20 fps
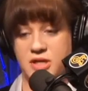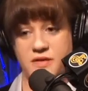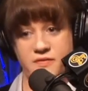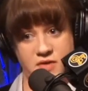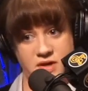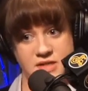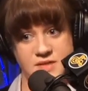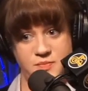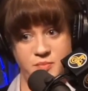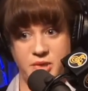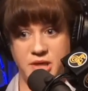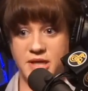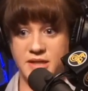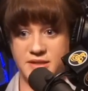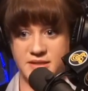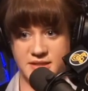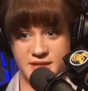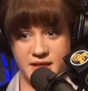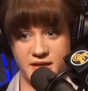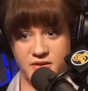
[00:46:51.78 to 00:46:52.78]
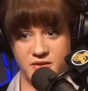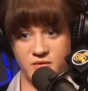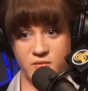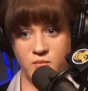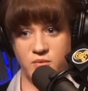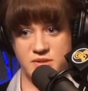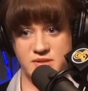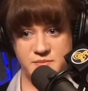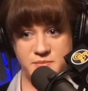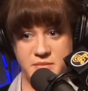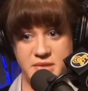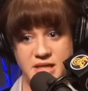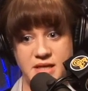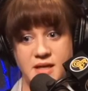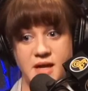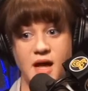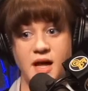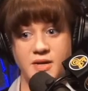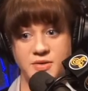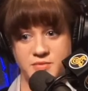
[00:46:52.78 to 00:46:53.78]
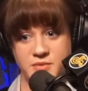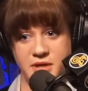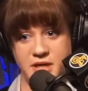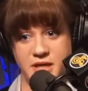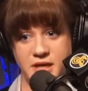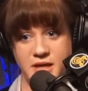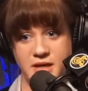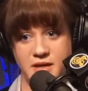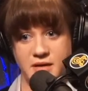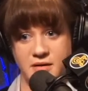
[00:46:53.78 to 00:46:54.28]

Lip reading: of us being together was me not drinking.